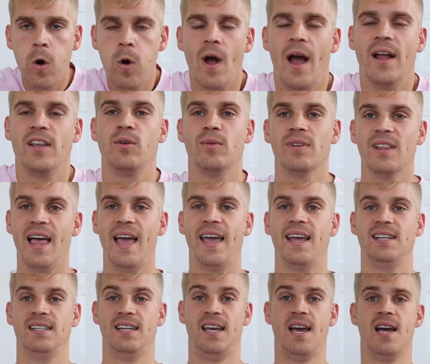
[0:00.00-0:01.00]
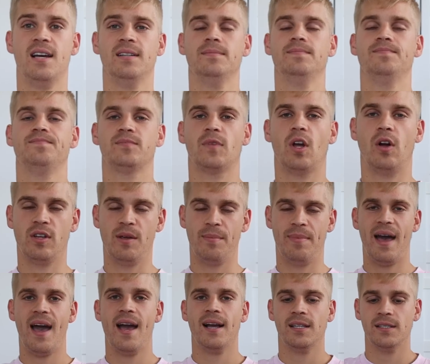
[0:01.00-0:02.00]
And you were laying down on your
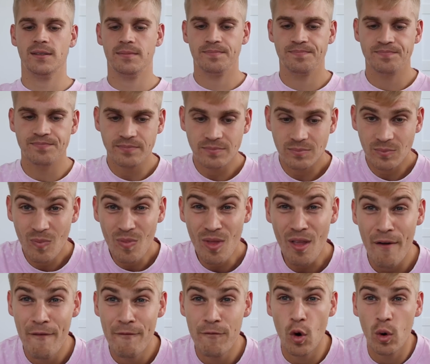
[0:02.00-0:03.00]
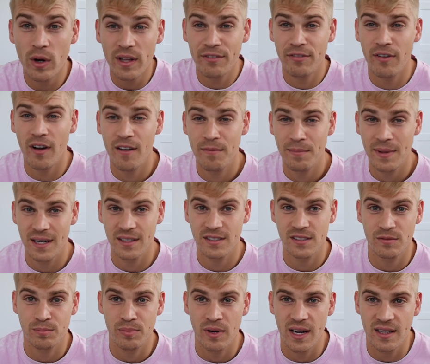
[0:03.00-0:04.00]
back. 45 minutes
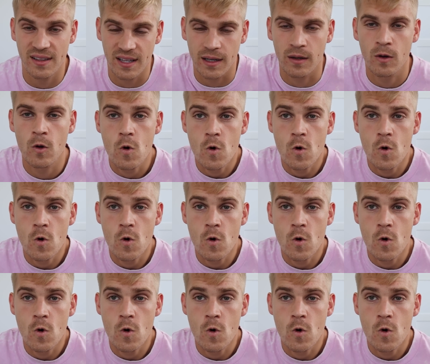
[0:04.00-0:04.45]
of breathing.